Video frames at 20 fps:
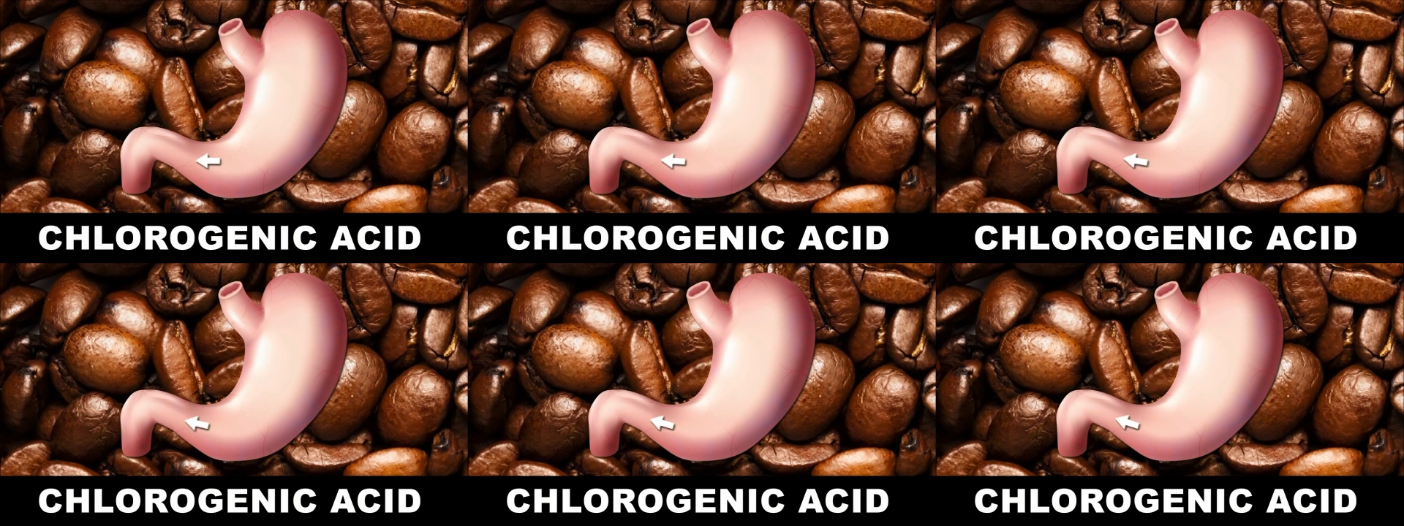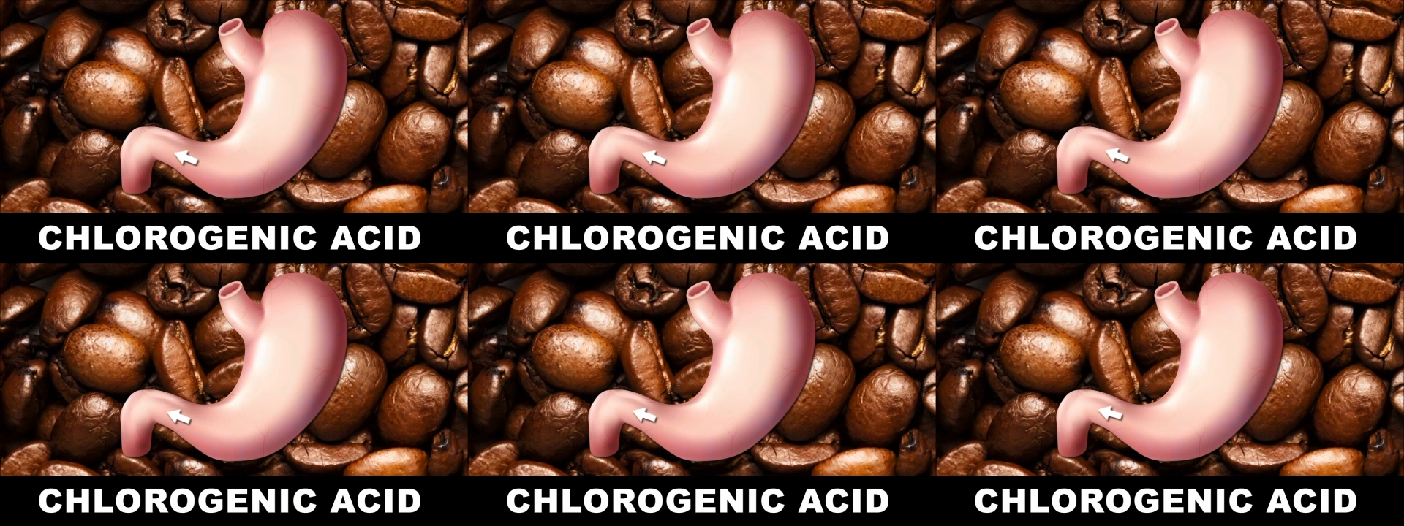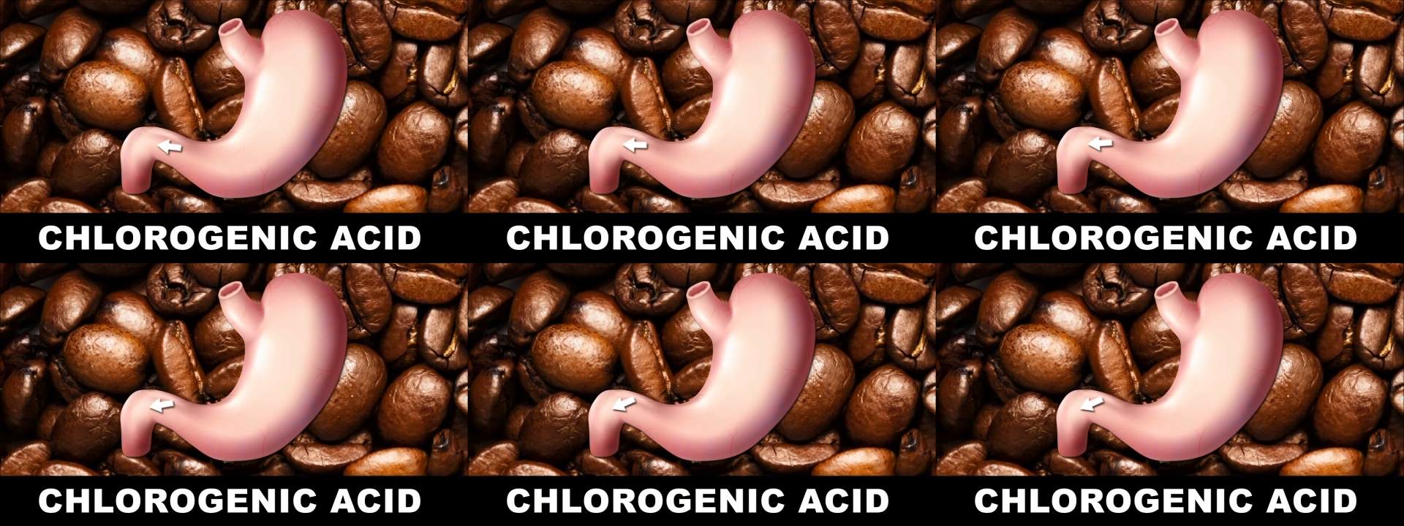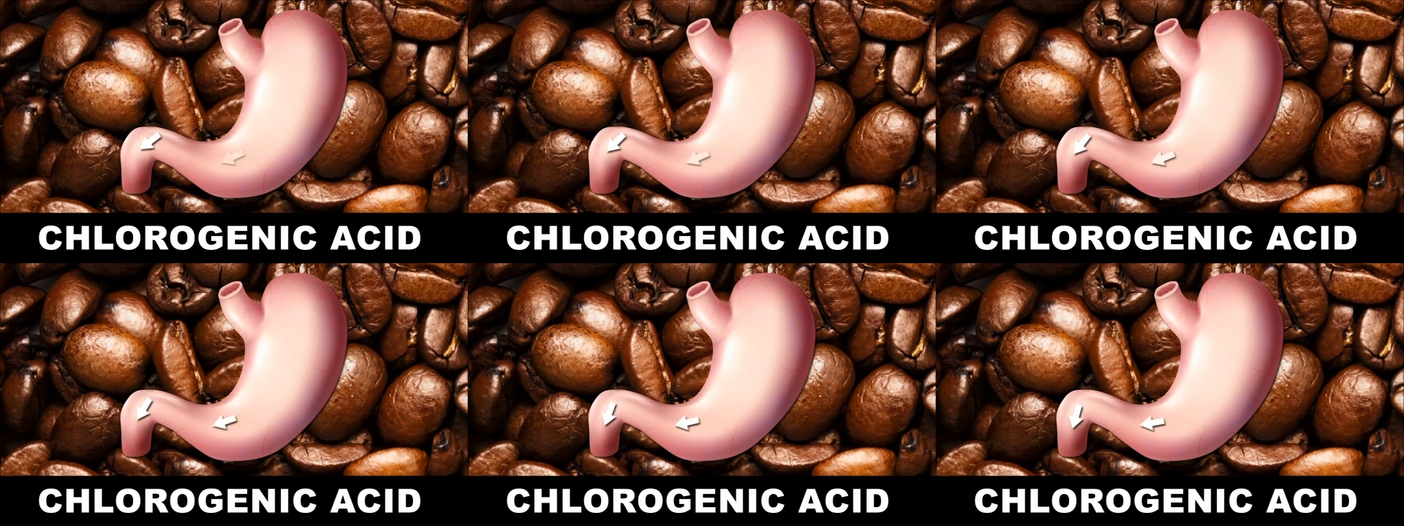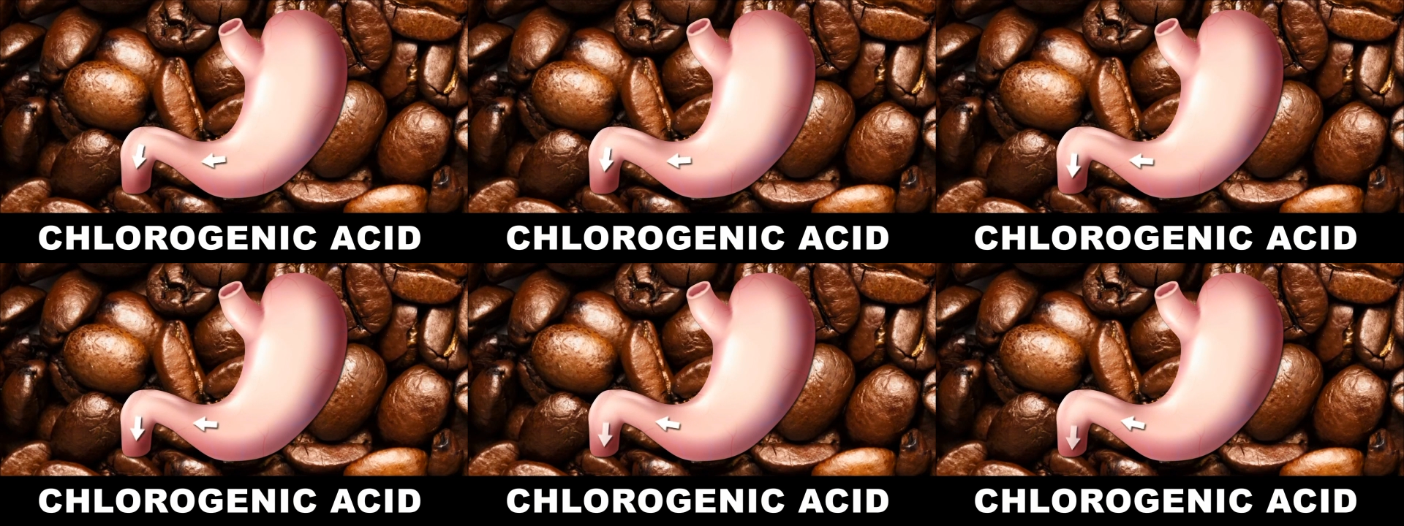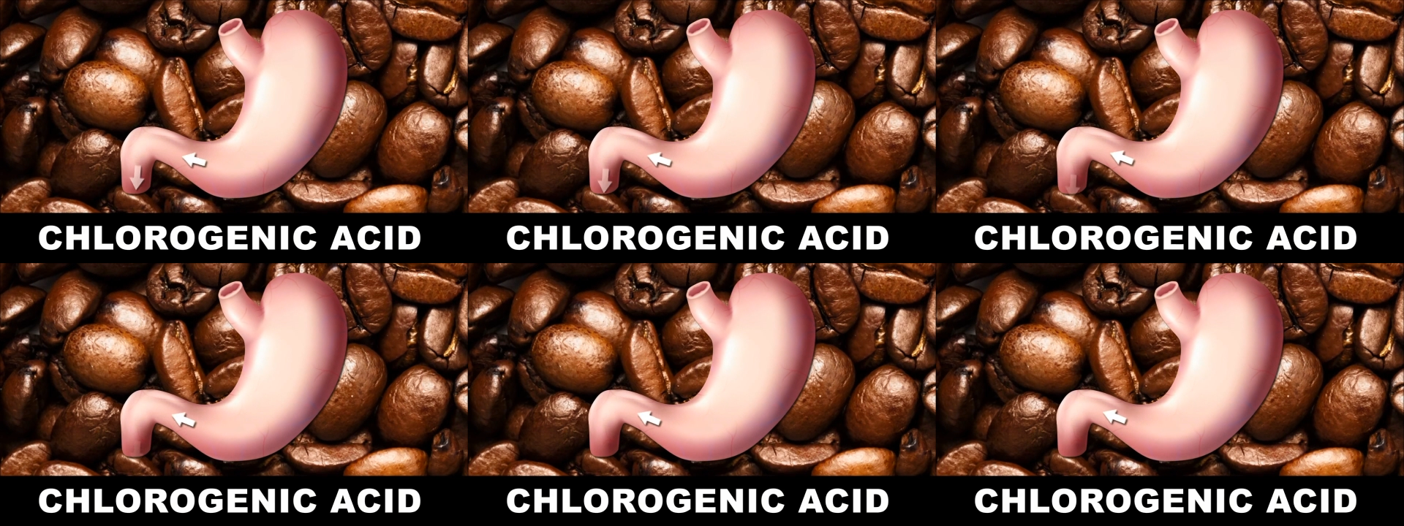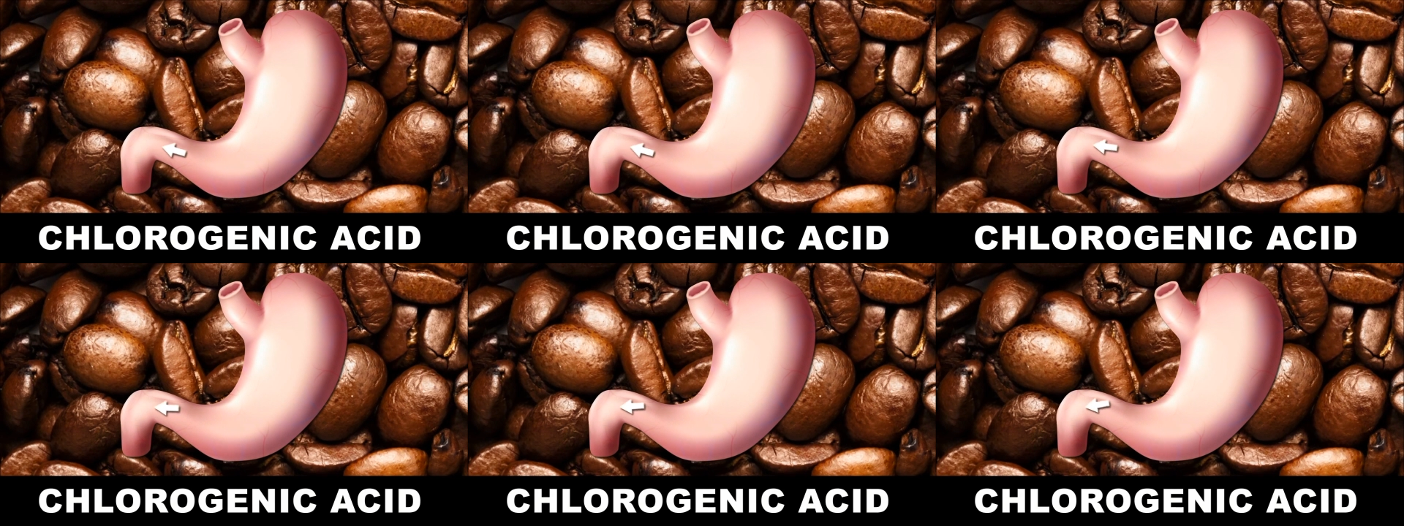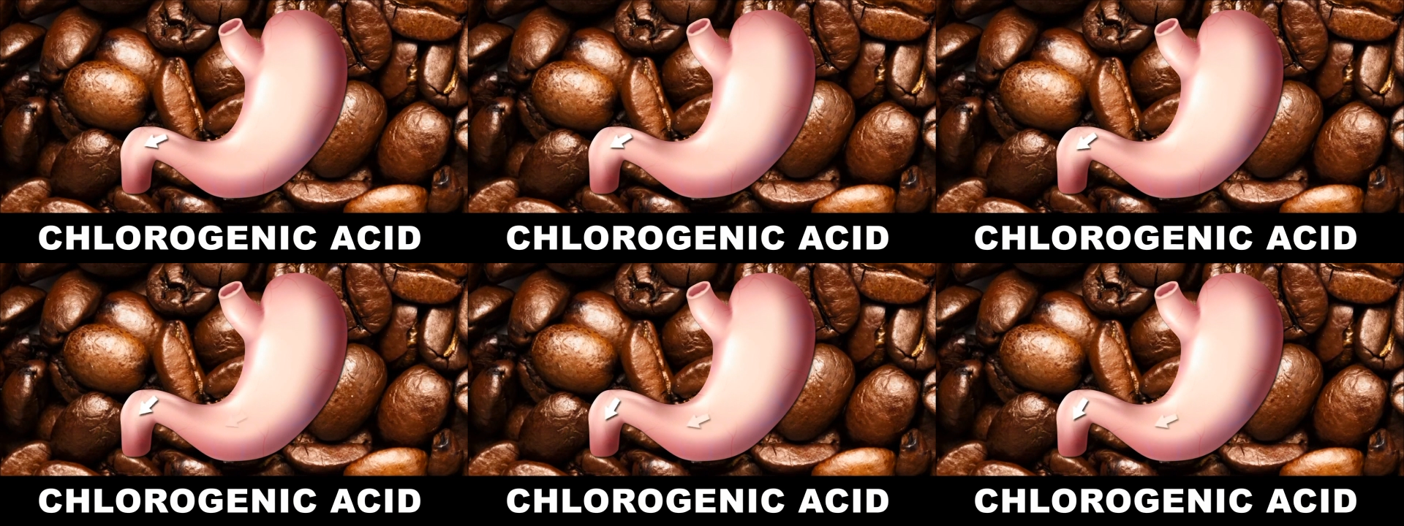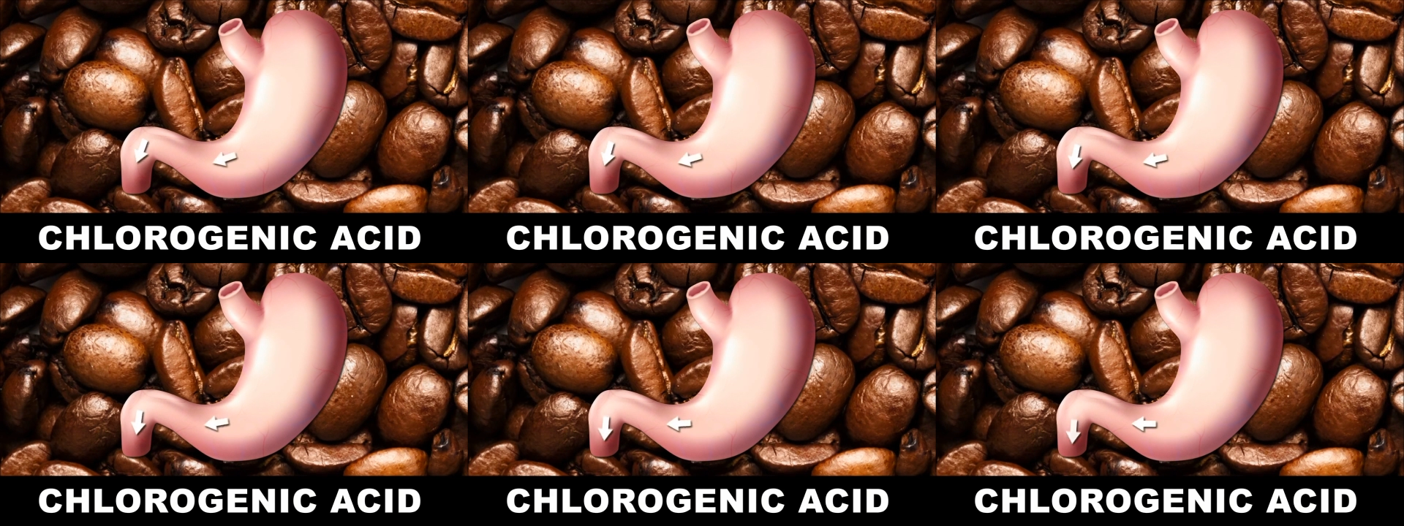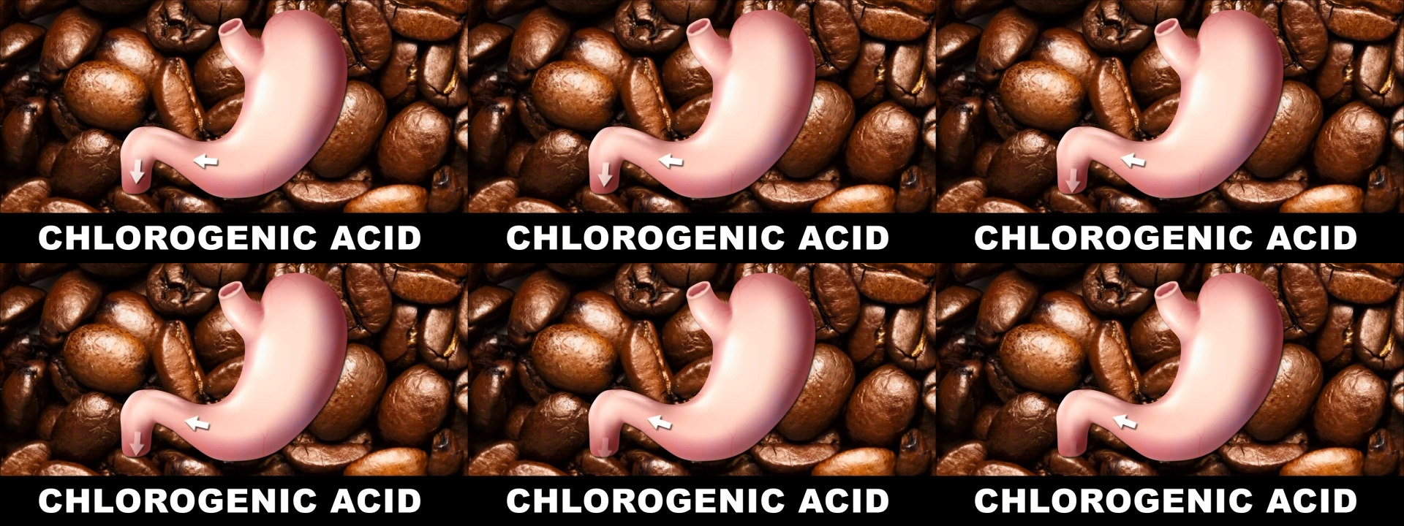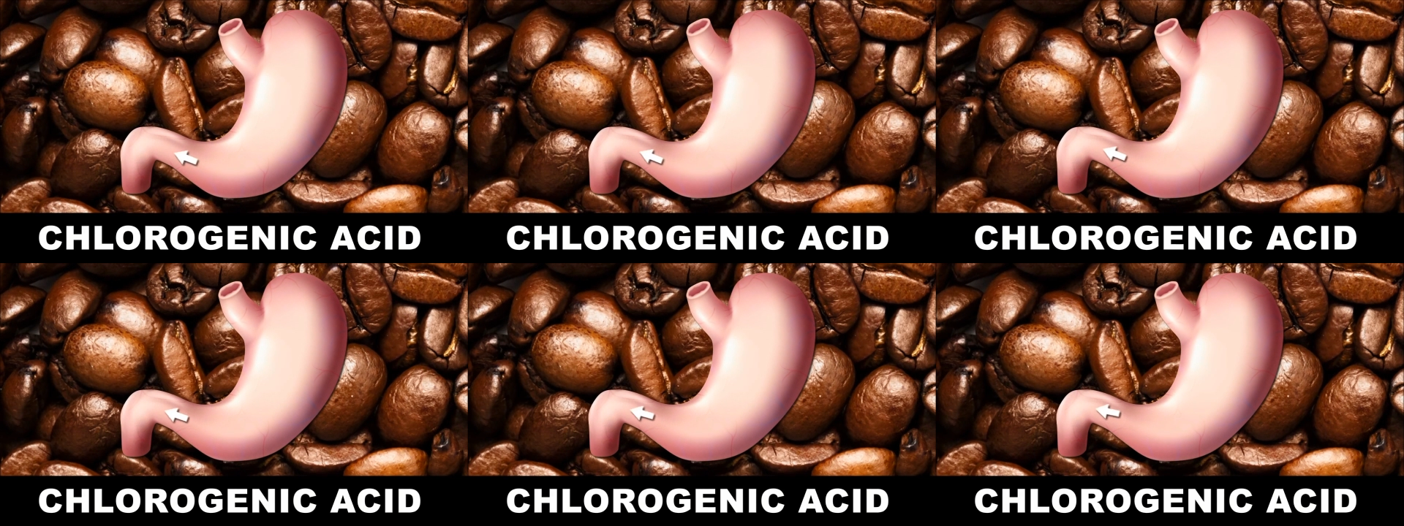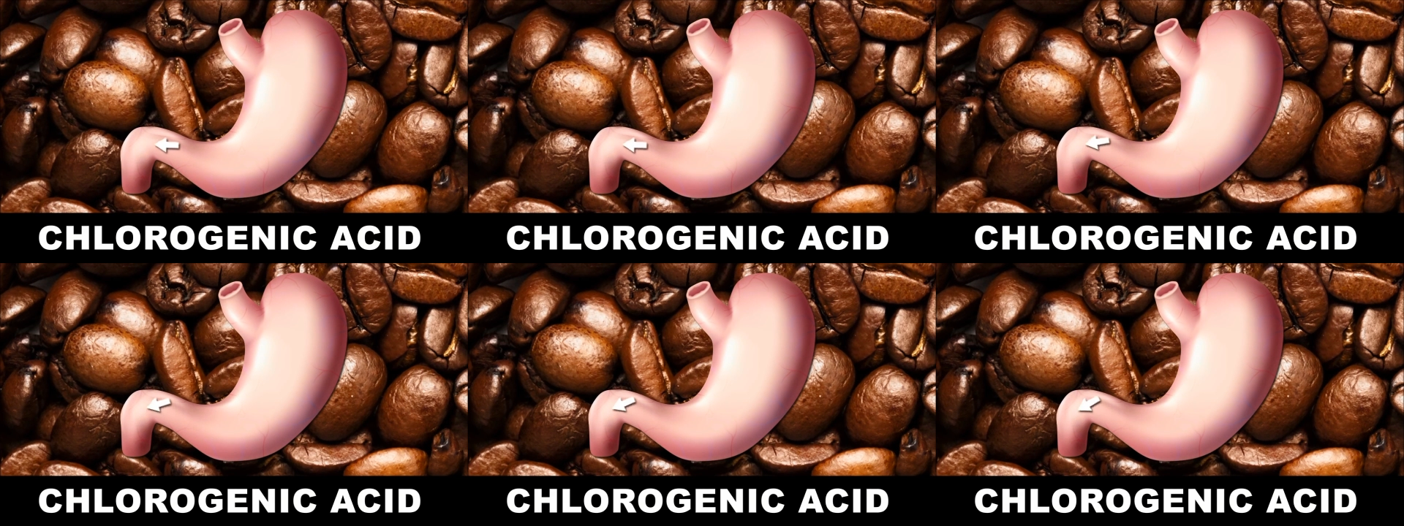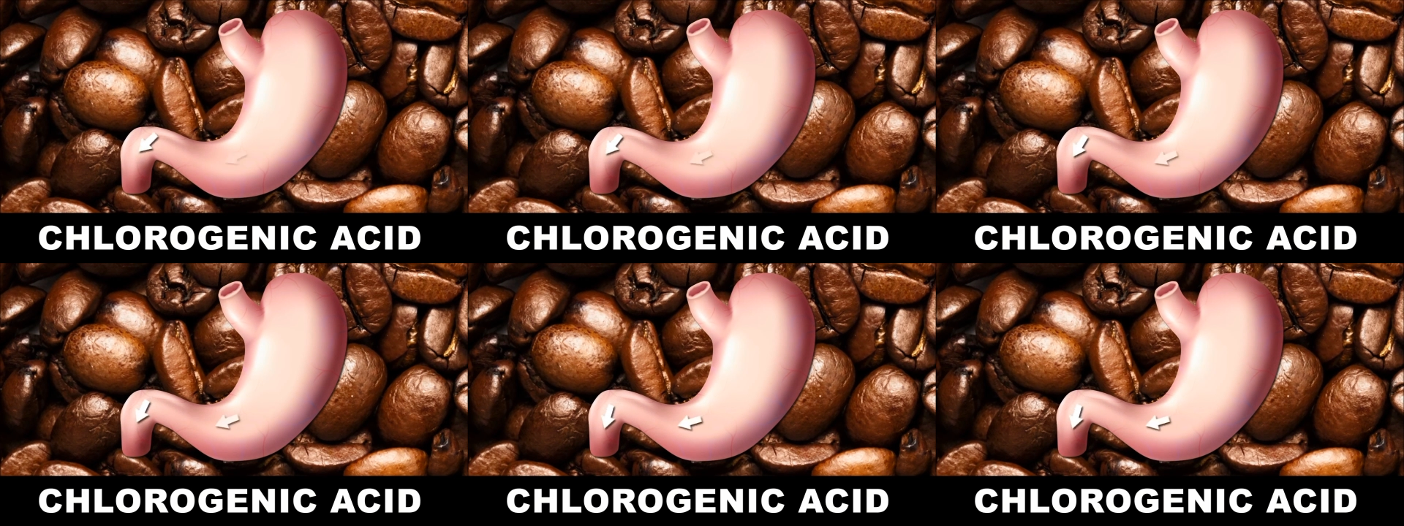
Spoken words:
(no speaker visible)